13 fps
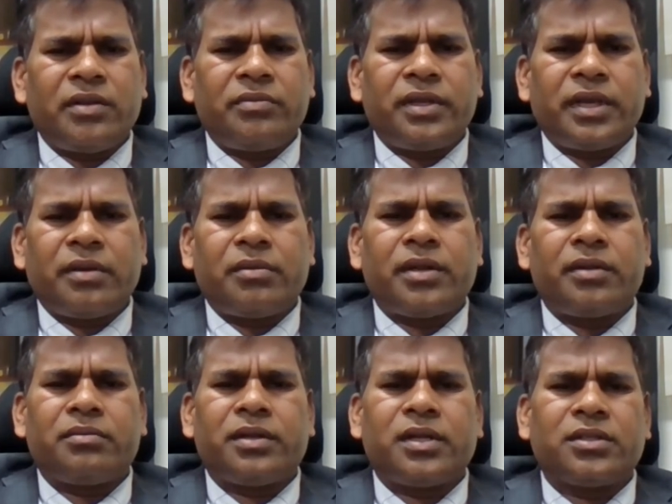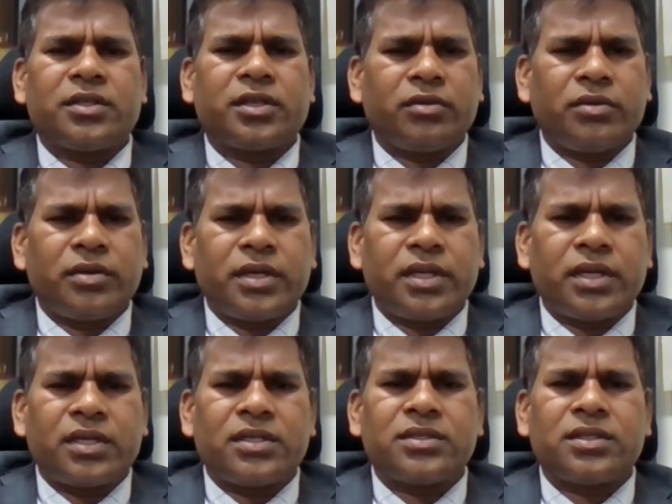space, you have readily be
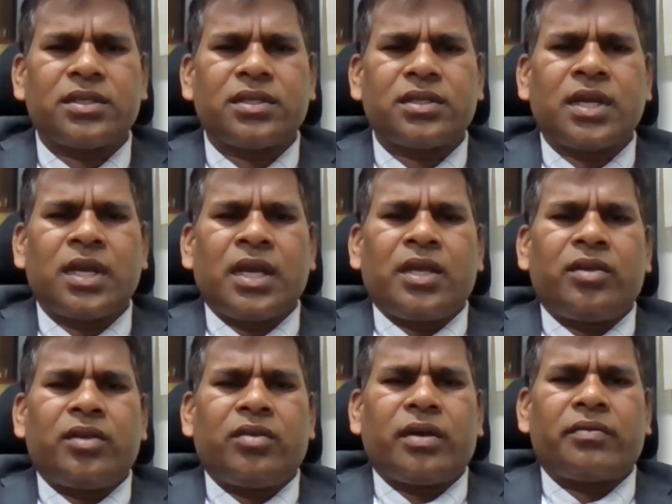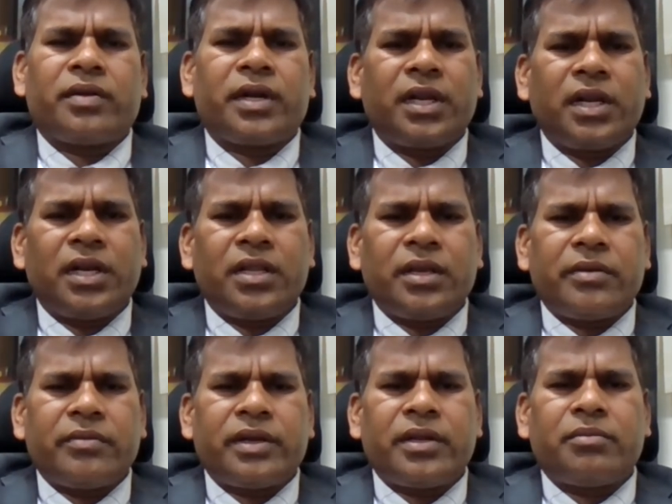available security concerns,
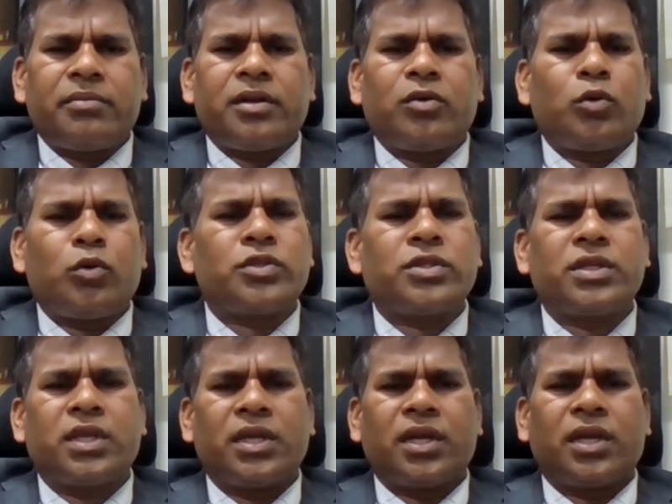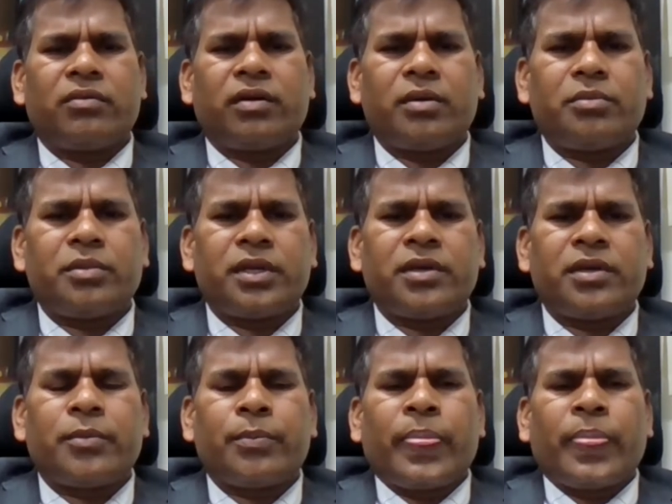you have readily available
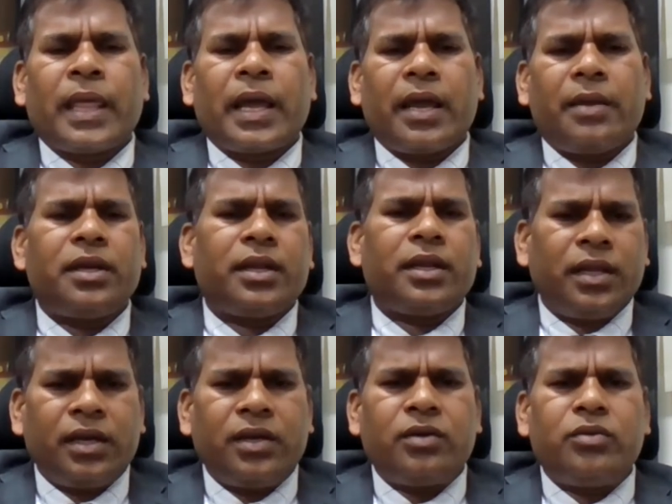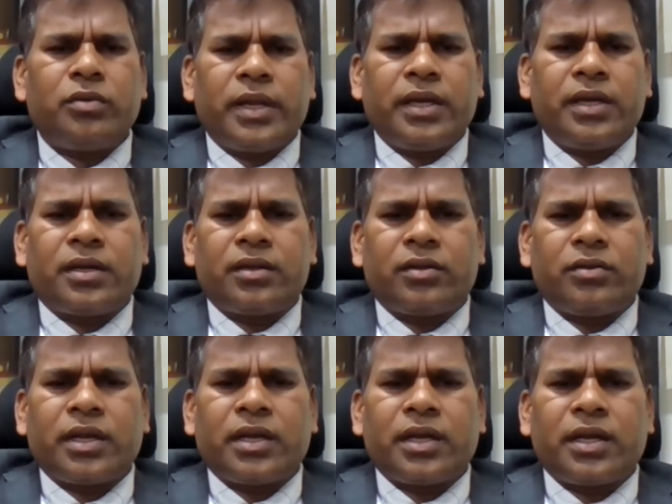hosting environment. I
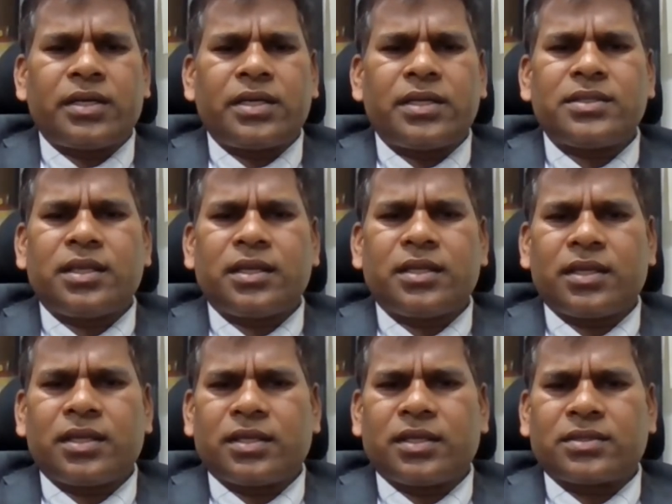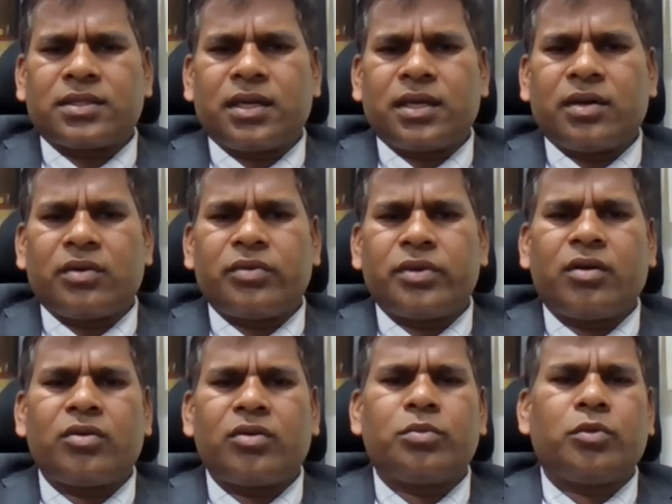mean, end to end, you can address
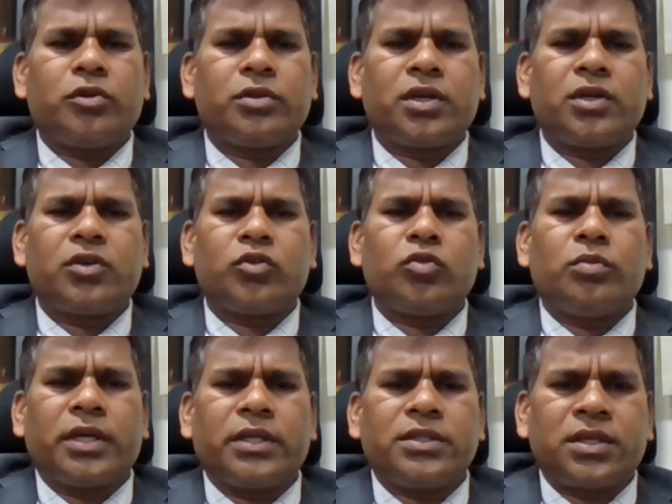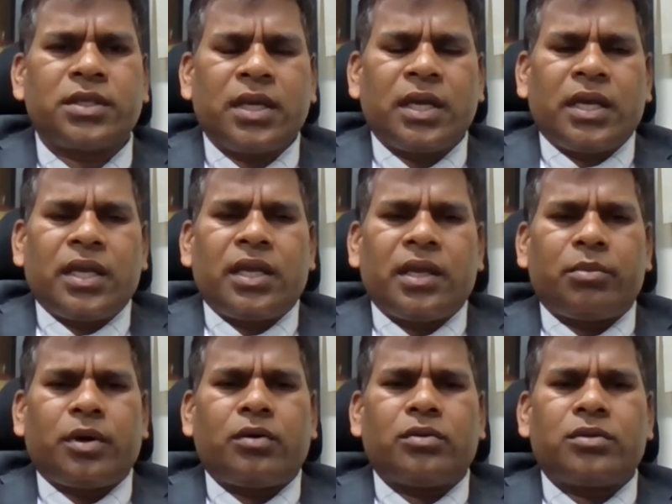the things without bothering
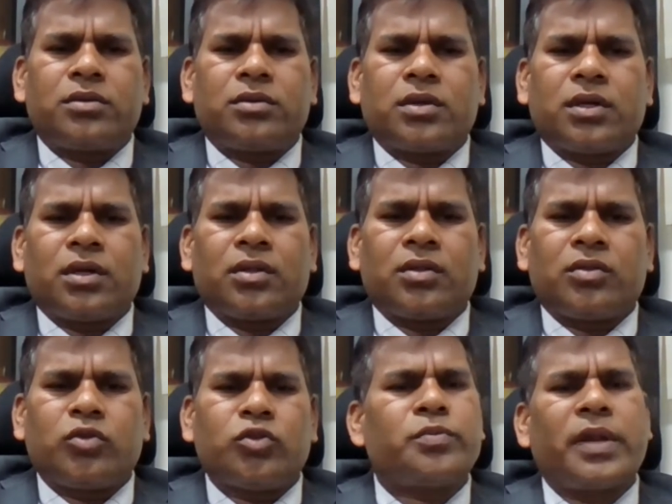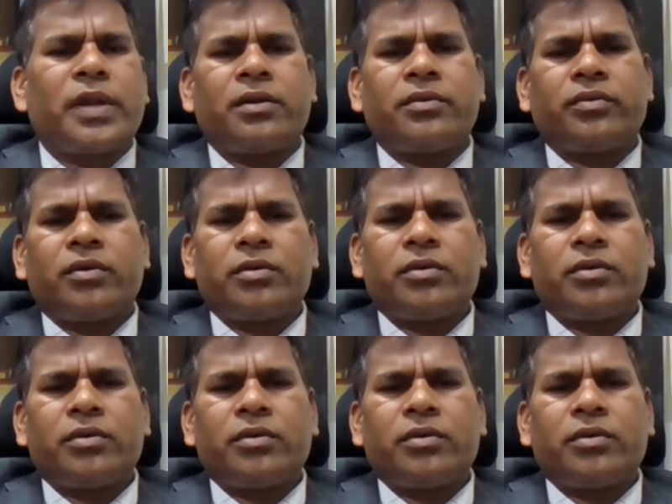too much about